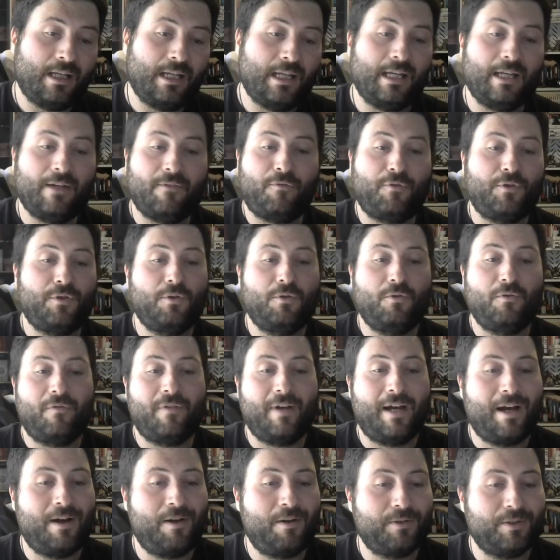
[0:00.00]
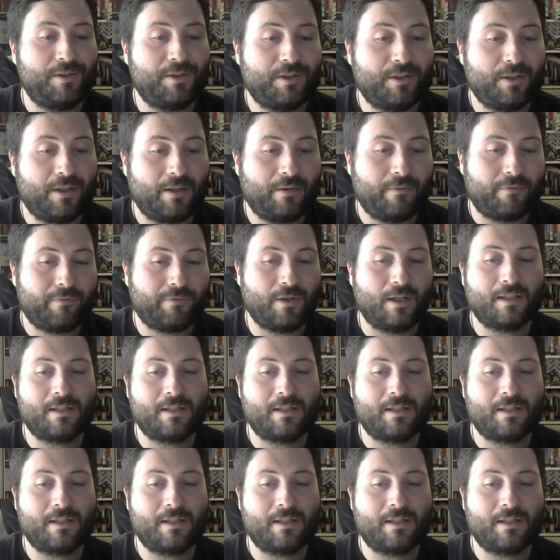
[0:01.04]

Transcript: If you found front